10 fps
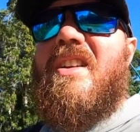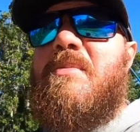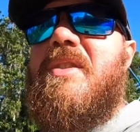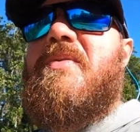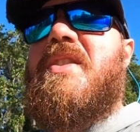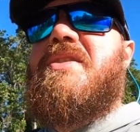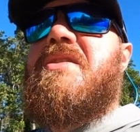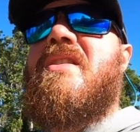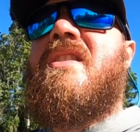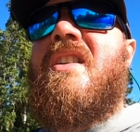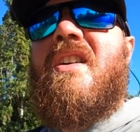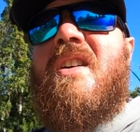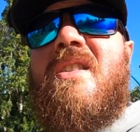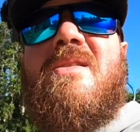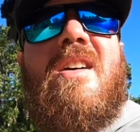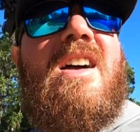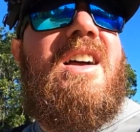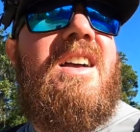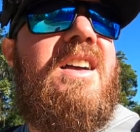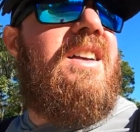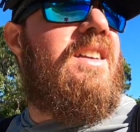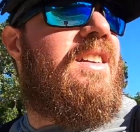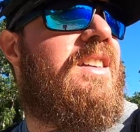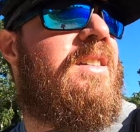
that I've been fishing. So I